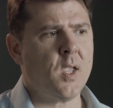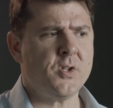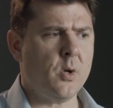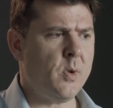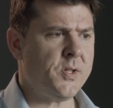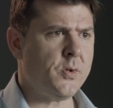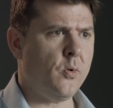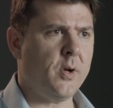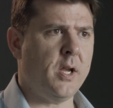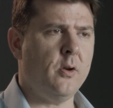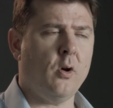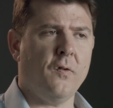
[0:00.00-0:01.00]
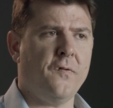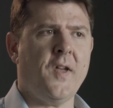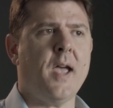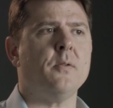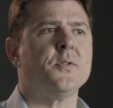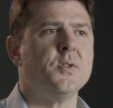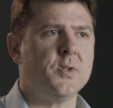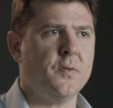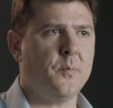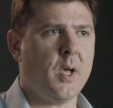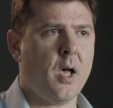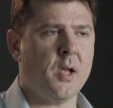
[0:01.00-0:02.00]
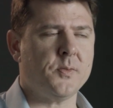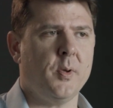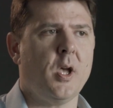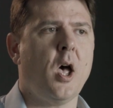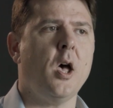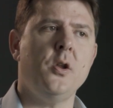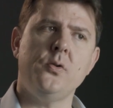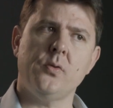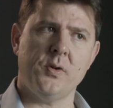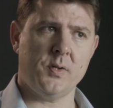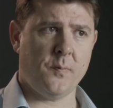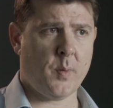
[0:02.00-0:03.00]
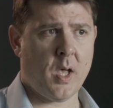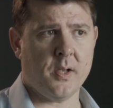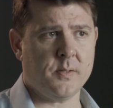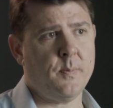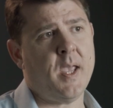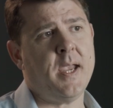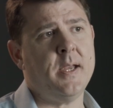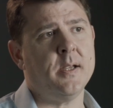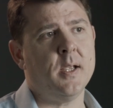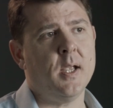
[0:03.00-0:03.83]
So we're talking not thousands of parts, but hundreds of parts made.